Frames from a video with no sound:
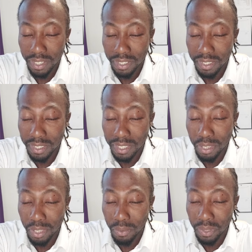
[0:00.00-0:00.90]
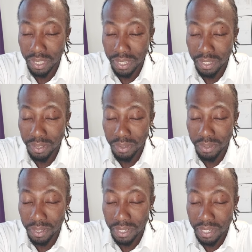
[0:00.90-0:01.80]
another day that we can
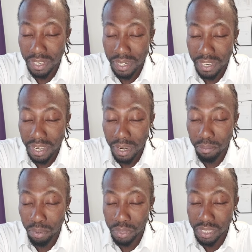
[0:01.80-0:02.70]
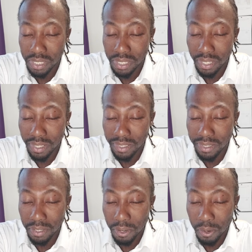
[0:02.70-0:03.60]
appreciate
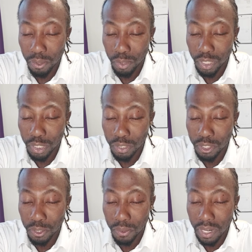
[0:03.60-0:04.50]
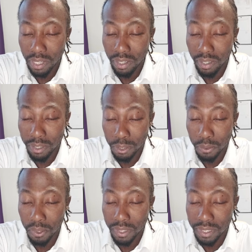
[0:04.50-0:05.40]
how gracious you are
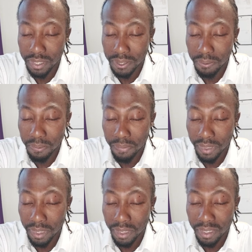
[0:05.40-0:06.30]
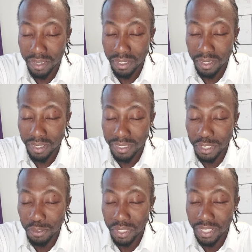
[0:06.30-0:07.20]
unto us. As
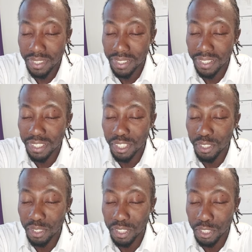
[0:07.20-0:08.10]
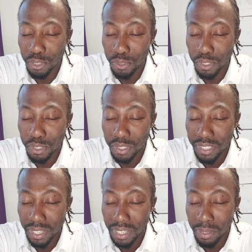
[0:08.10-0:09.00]
even yesterday, dear Lord, you showed us
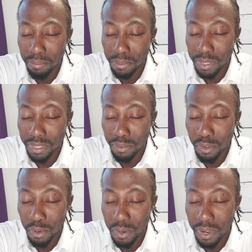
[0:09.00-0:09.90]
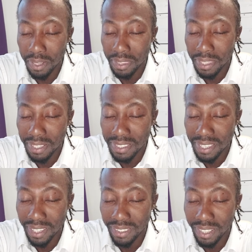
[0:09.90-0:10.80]
just a glimpse of how hot things
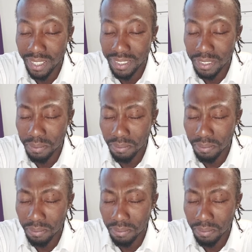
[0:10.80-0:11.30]
can get.